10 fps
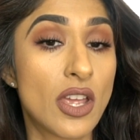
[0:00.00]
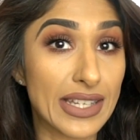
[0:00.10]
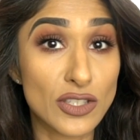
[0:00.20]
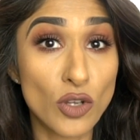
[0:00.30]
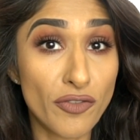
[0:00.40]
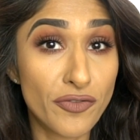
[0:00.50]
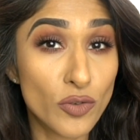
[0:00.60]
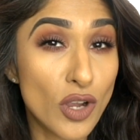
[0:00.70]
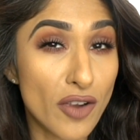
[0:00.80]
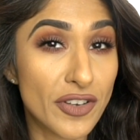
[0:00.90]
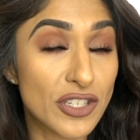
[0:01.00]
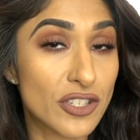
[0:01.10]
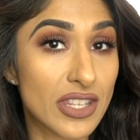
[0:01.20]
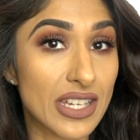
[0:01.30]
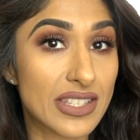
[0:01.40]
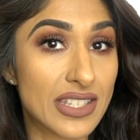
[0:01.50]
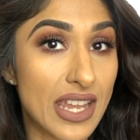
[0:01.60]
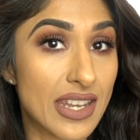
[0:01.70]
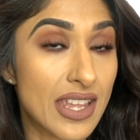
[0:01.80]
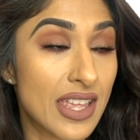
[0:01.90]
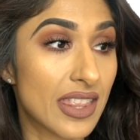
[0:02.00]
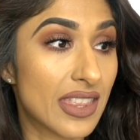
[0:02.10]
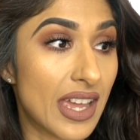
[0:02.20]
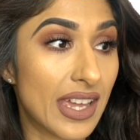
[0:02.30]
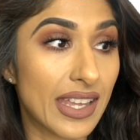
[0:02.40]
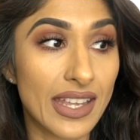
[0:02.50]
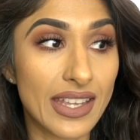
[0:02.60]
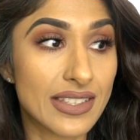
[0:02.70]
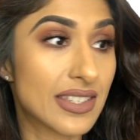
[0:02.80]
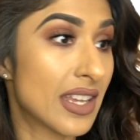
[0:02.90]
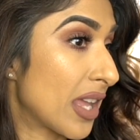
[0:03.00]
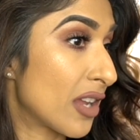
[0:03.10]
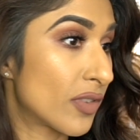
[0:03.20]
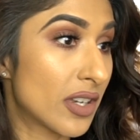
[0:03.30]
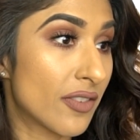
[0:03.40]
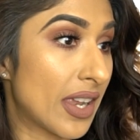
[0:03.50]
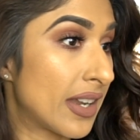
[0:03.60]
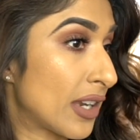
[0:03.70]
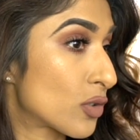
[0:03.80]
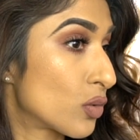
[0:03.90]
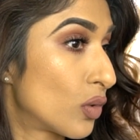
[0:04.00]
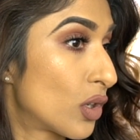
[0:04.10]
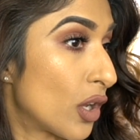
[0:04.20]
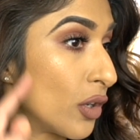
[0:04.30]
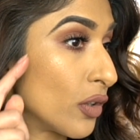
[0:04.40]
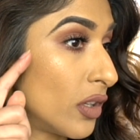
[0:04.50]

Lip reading: It's not full coverage to the extent that it is getting rid of that natural glow.